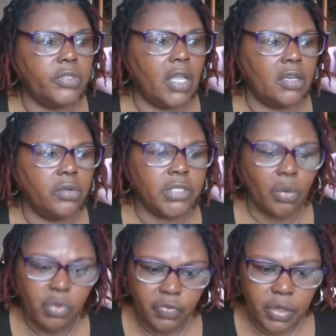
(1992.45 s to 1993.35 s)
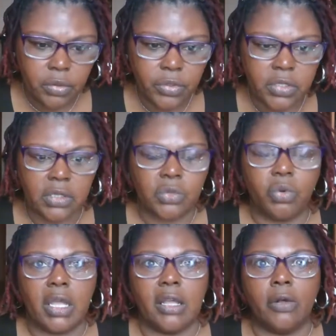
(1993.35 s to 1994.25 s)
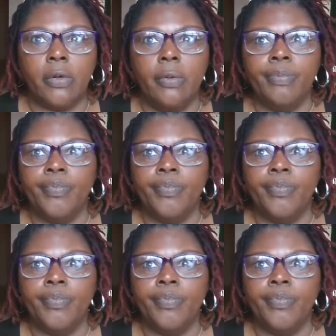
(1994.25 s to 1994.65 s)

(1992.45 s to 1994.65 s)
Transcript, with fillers: They do some reviews as well.